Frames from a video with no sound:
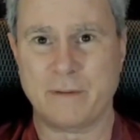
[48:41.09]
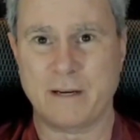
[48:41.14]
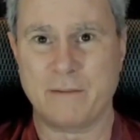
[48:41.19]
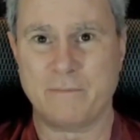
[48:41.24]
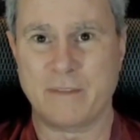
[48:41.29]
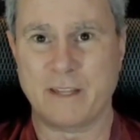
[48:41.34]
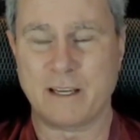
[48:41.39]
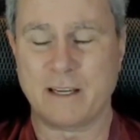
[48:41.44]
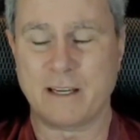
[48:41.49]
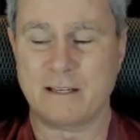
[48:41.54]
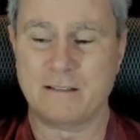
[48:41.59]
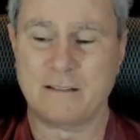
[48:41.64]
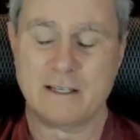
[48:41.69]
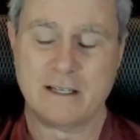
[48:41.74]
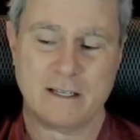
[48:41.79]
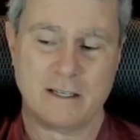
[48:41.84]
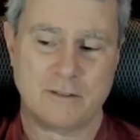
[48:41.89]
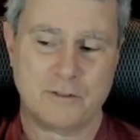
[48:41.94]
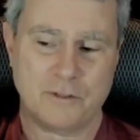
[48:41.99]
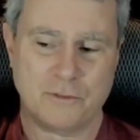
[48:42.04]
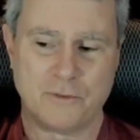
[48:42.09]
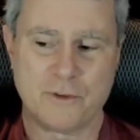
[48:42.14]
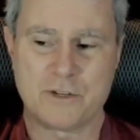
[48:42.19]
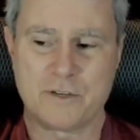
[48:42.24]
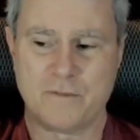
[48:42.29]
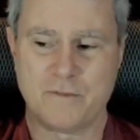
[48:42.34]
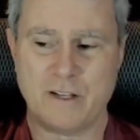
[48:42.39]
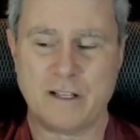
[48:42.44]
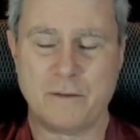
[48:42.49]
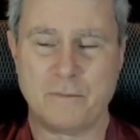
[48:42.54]
And I'm thinking, first
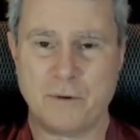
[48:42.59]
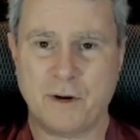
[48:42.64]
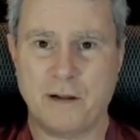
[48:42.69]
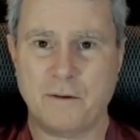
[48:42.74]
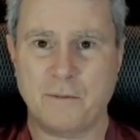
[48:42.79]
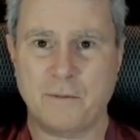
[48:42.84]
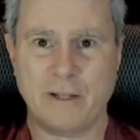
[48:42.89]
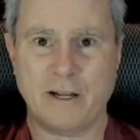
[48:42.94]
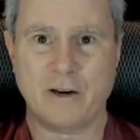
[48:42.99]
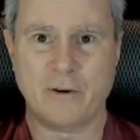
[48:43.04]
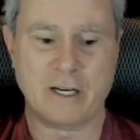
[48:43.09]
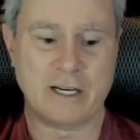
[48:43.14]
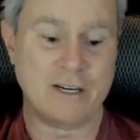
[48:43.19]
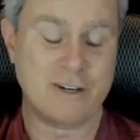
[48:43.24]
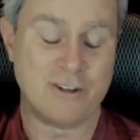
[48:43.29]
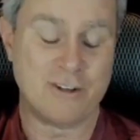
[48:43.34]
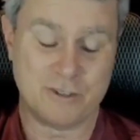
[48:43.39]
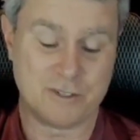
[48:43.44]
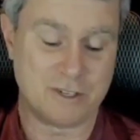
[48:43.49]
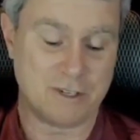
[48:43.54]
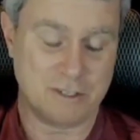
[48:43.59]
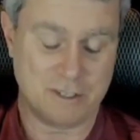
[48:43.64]
of all, he probably already knows.